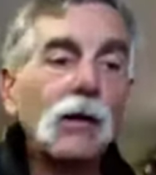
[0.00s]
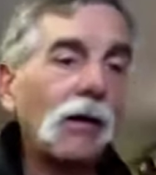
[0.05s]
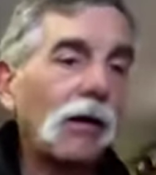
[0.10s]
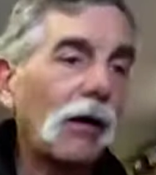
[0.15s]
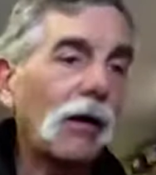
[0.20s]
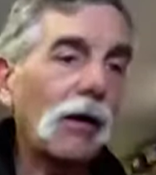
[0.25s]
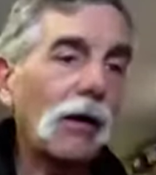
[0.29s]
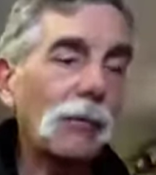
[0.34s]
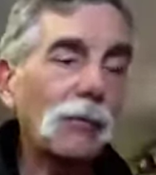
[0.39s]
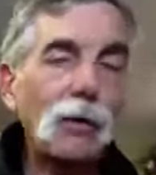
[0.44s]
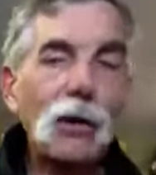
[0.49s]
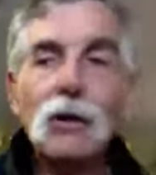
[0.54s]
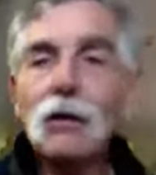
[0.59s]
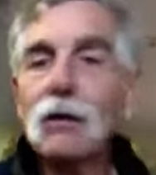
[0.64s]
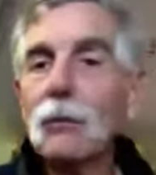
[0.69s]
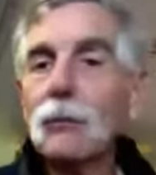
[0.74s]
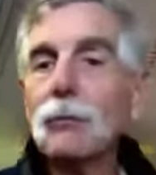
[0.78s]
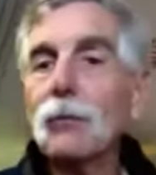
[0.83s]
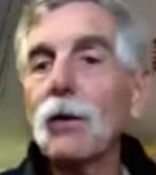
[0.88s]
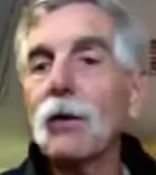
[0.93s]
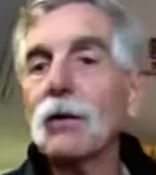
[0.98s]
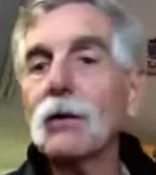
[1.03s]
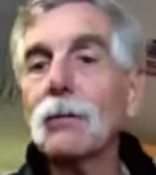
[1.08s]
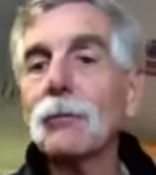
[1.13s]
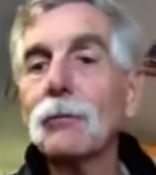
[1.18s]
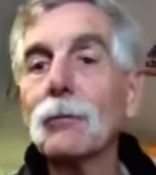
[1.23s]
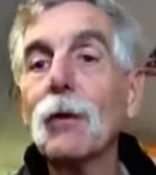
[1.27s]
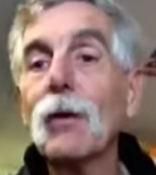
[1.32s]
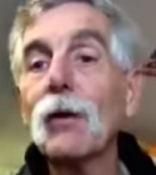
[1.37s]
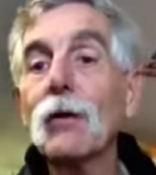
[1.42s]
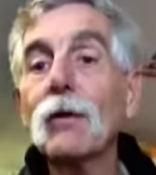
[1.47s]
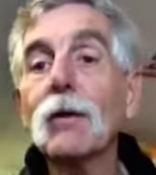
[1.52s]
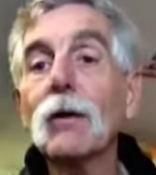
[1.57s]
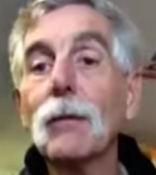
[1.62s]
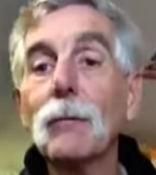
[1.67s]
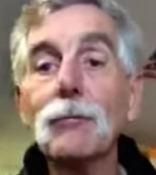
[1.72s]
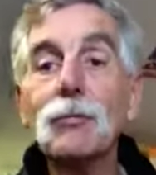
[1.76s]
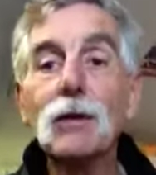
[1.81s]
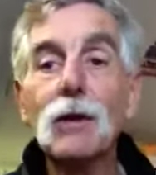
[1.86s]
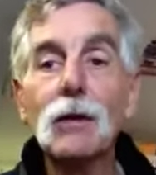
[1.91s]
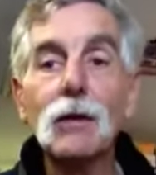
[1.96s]
markup.
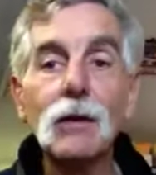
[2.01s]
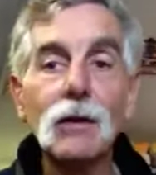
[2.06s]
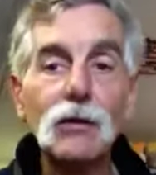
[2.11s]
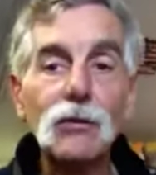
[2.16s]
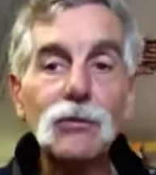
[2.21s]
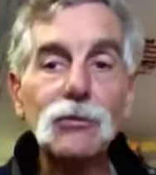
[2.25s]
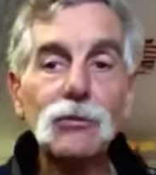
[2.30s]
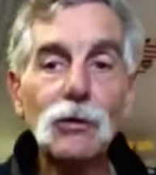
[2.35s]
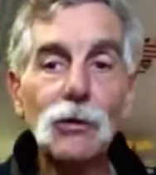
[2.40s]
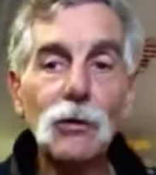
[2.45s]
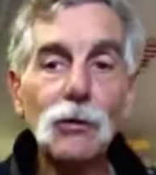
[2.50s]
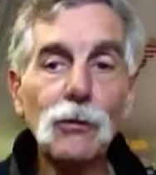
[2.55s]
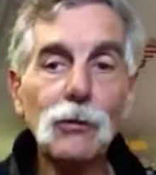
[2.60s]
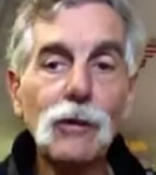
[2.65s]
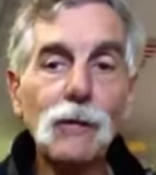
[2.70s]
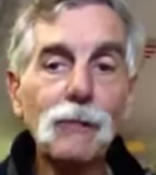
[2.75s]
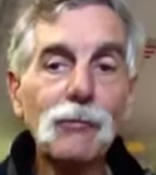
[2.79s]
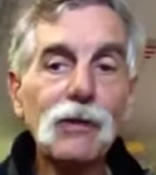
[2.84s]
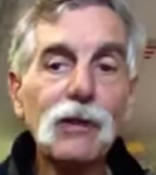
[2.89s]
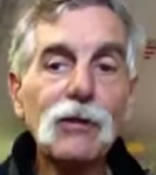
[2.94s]
So